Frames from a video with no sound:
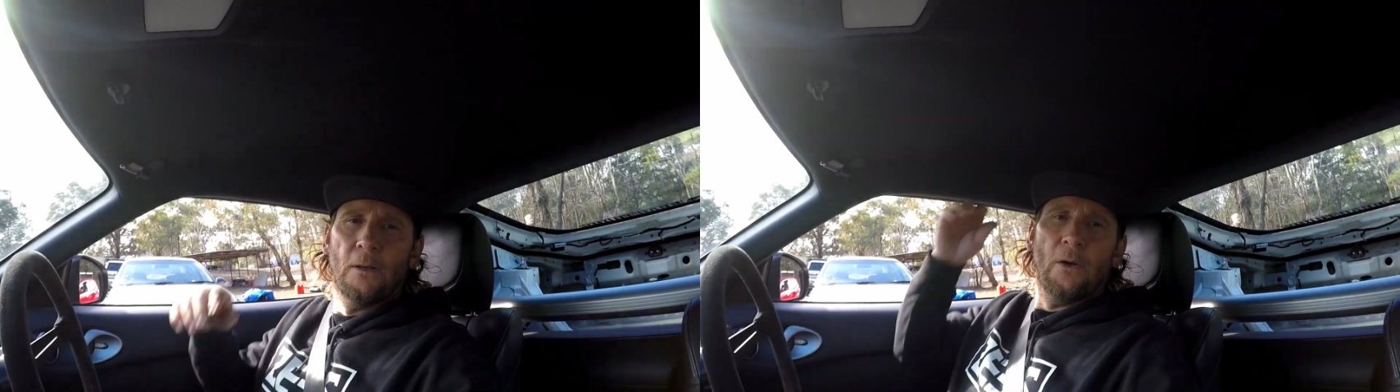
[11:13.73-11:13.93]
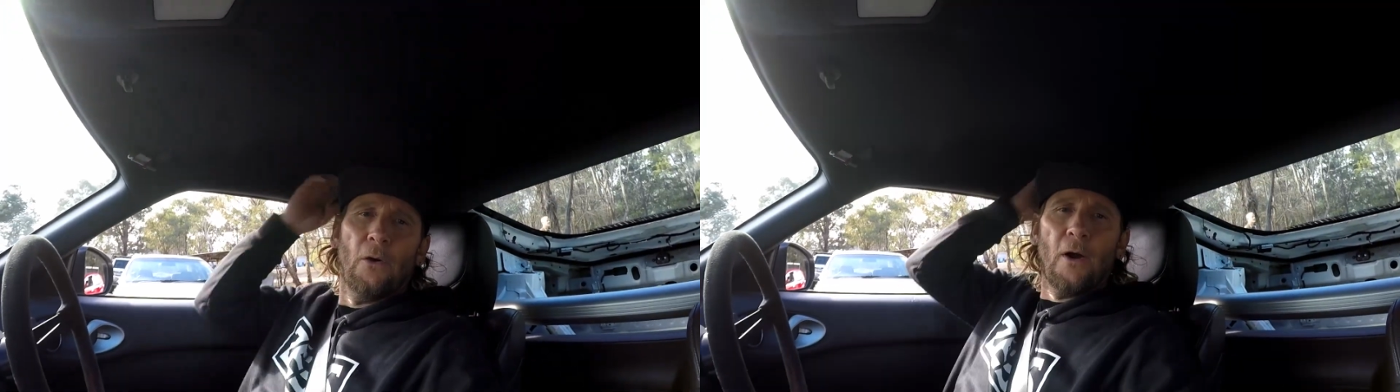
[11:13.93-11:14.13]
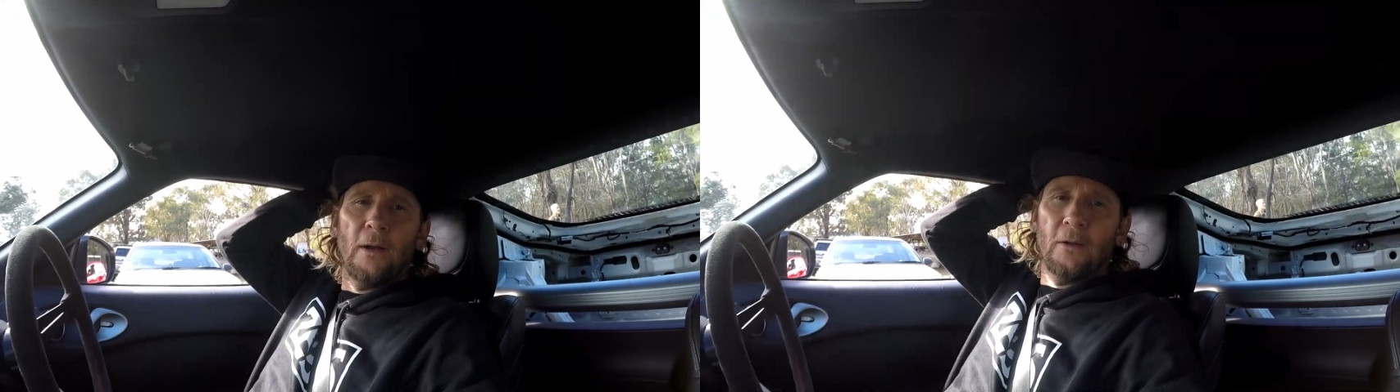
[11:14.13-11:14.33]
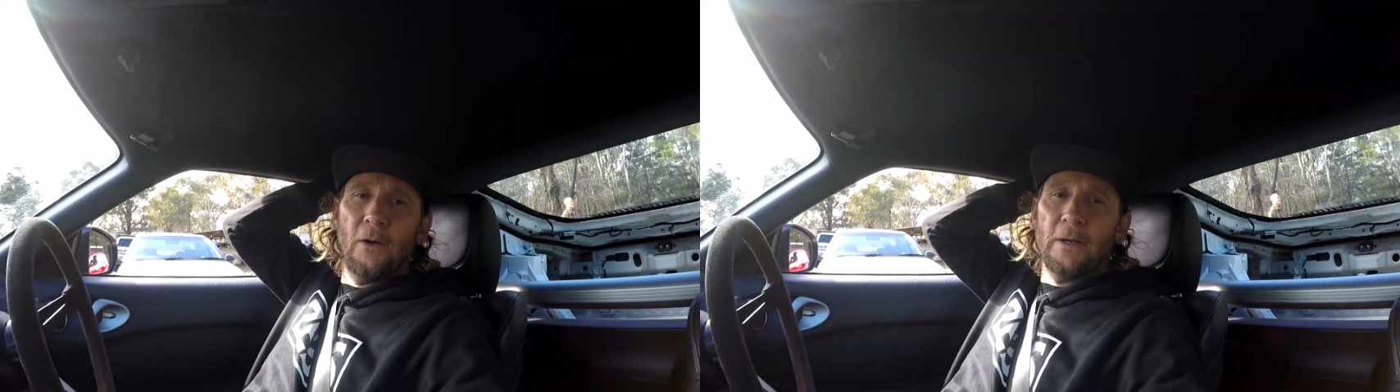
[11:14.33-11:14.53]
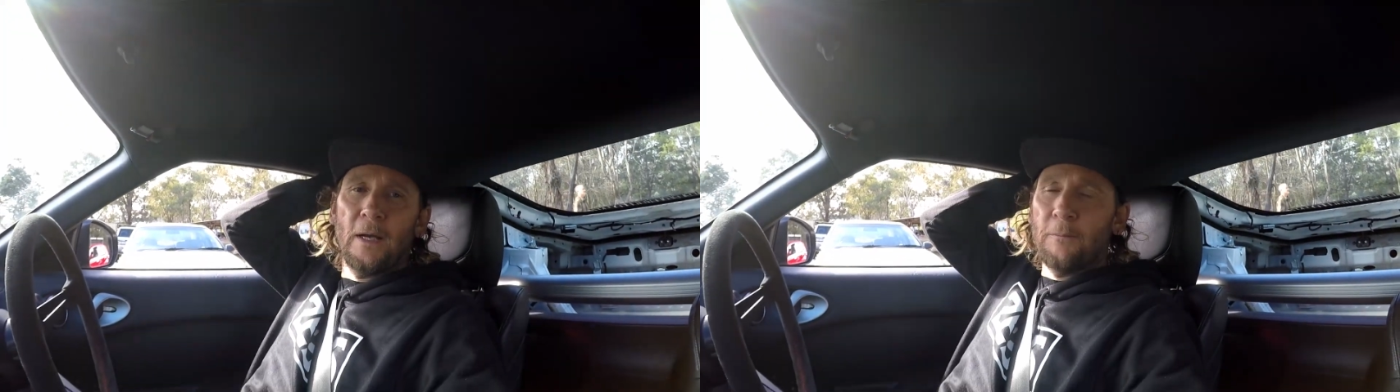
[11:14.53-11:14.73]
all right,
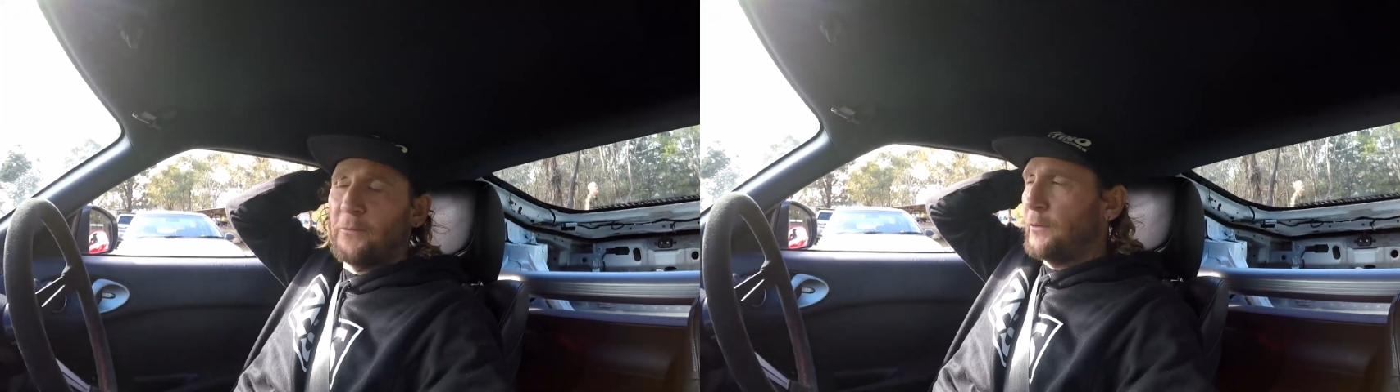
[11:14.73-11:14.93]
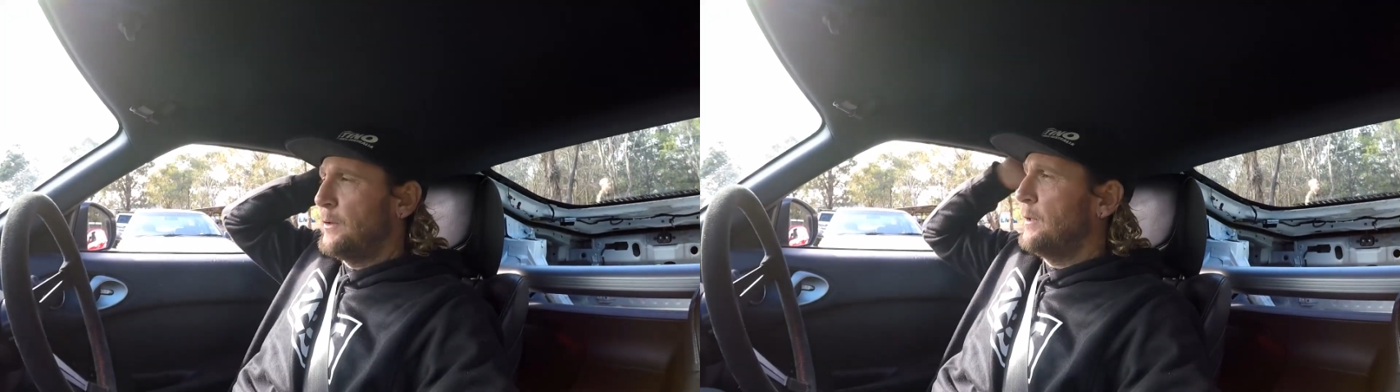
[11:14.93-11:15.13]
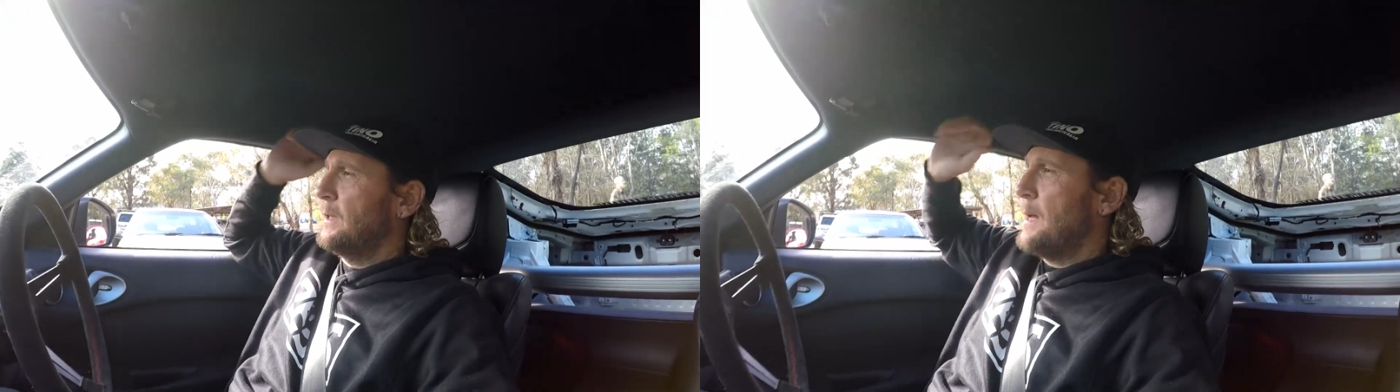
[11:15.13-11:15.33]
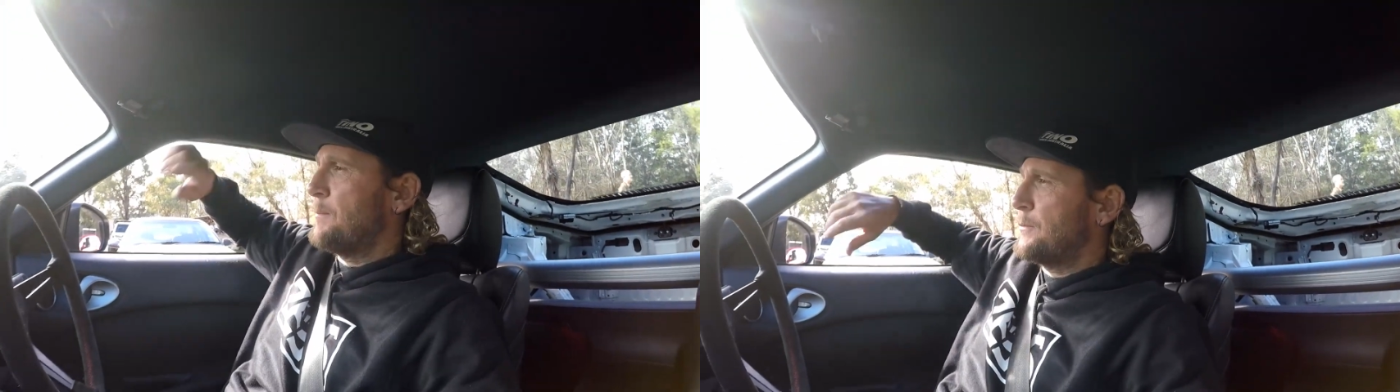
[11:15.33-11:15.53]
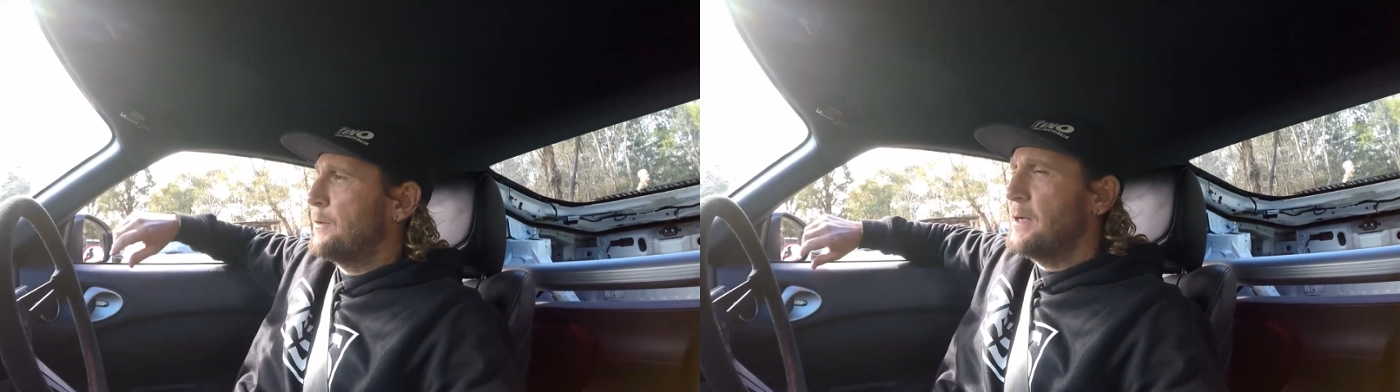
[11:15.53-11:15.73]
lined up for lap
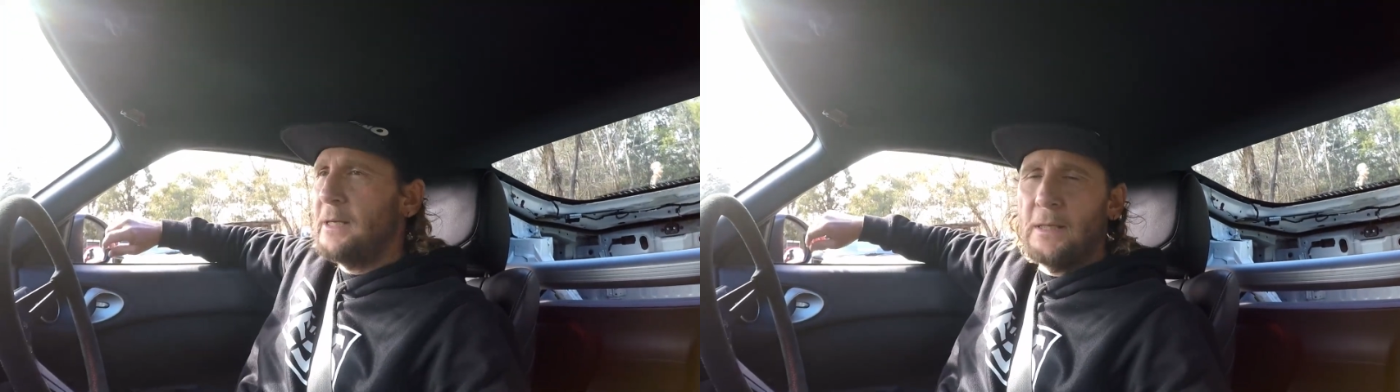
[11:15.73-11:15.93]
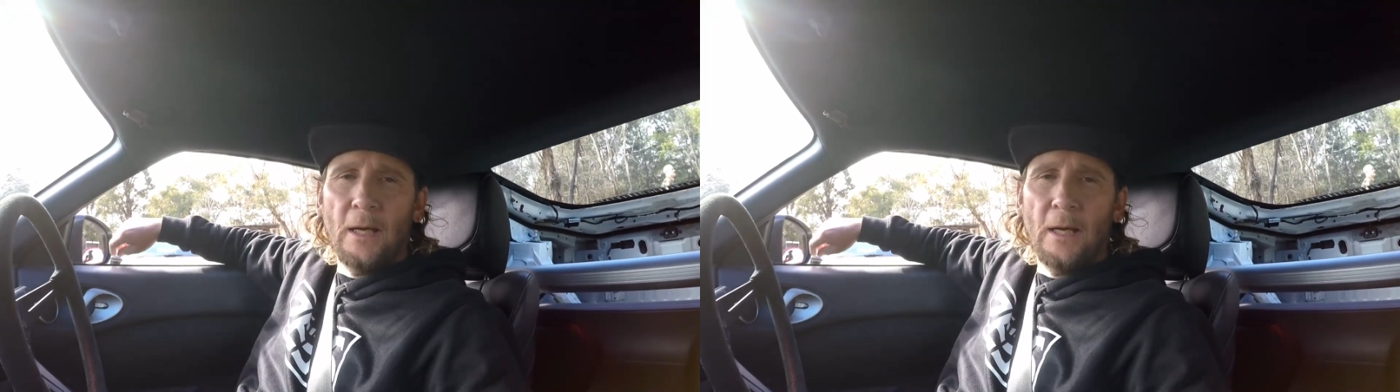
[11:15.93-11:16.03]
3,